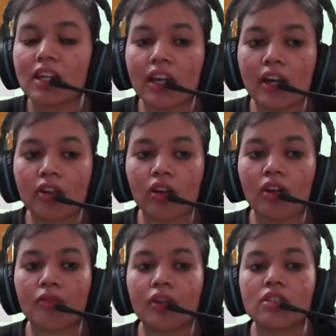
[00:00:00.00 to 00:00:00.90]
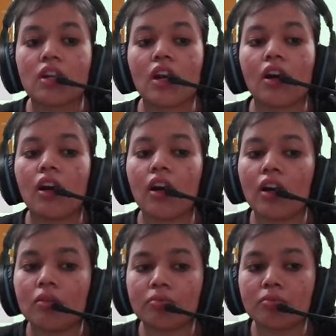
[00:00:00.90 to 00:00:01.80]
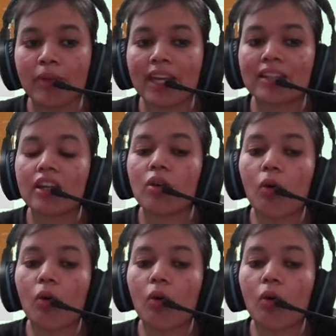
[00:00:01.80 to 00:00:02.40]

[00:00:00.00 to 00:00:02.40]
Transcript: Okay, you can see it, the water and minerals,